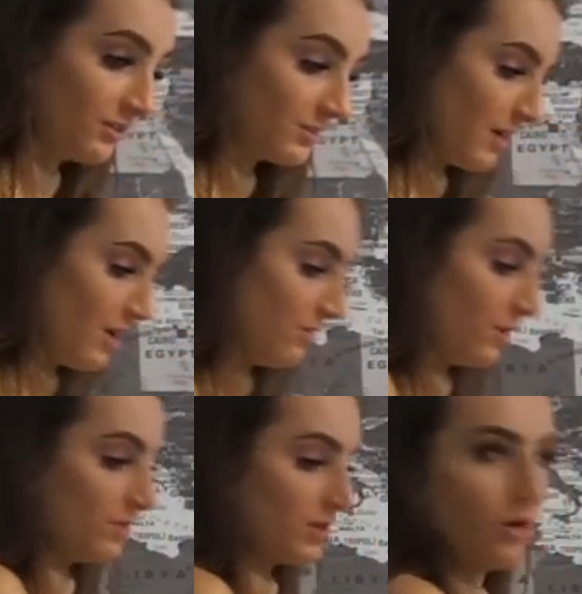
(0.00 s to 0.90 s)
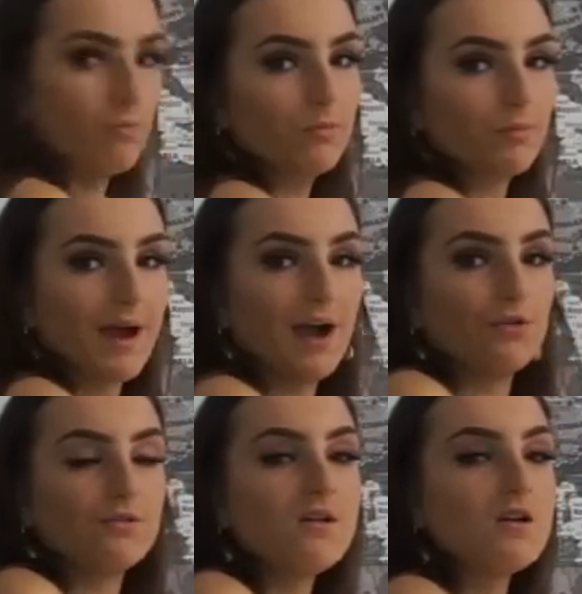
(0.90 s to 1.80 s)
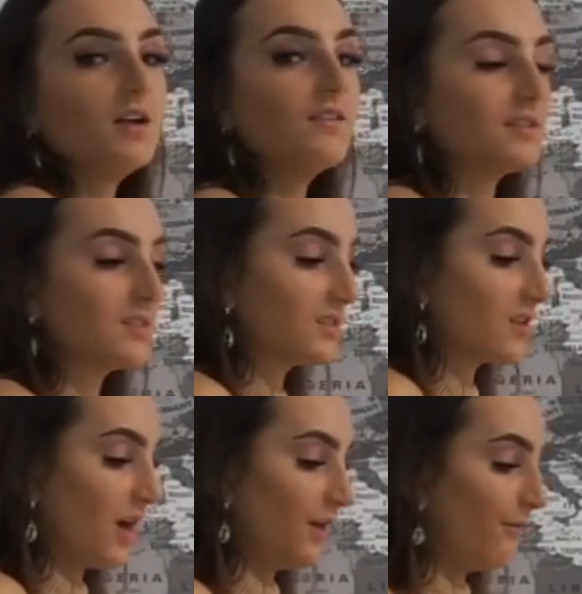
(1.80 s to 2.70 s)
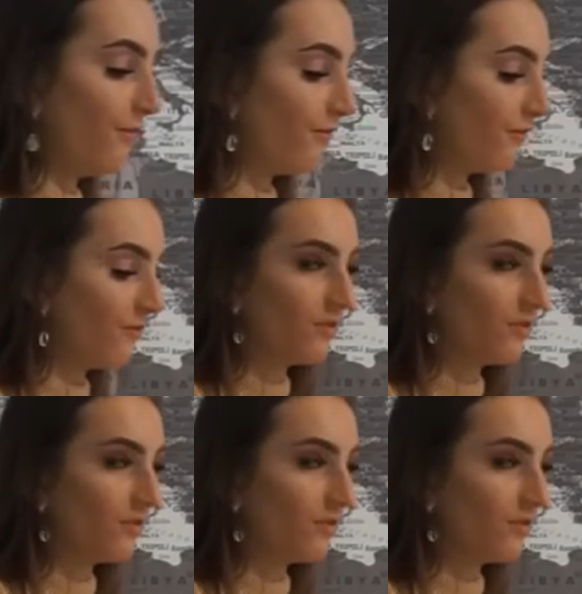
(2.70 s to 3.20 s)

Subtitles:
as well. It was a lot more brown. This is kind of...